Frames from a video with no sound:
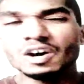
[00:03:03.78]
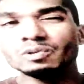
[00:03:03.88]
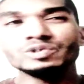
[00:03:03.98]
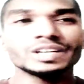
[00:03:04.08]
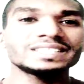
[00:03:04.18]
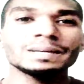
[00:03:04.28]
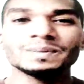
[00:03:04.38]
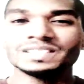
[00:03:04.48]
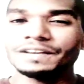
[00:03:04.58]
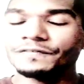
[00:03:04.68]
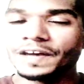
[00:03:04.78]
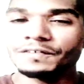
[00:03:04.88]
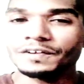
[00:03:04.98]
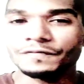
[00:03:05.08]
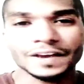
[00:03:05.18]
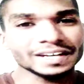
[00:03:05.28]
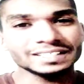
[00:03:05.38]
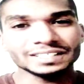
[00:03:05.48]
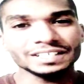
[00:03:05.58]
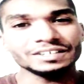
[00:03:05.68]
dress up as their favorite
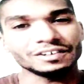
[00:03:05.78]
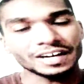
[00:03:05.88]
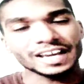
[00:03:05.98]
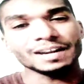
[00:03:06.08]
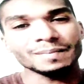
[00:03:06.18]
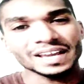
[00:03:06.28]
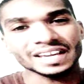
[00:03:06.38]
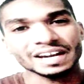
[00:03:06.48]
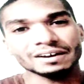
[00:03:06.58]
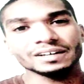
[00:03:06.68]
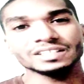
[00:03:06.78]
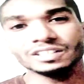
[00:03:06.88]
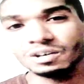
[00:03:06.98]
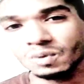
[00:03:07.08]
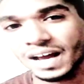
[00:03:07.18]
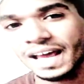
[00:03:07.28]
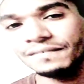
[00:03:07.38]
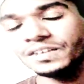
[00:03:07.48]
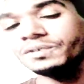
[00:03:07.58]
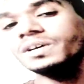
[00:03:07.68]
fantasy or anime character or what
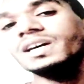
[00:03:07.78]
have you,